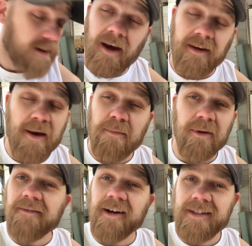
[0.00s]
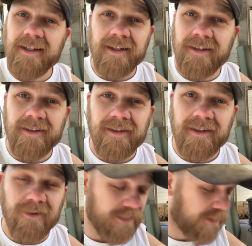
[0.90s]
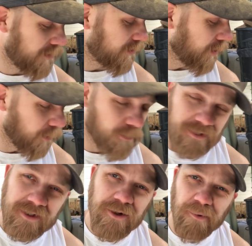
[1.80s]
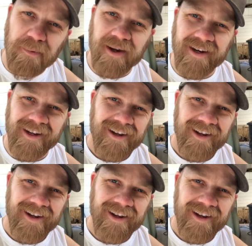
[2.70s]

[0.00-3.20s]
I can't believe I did it. It was so stupid.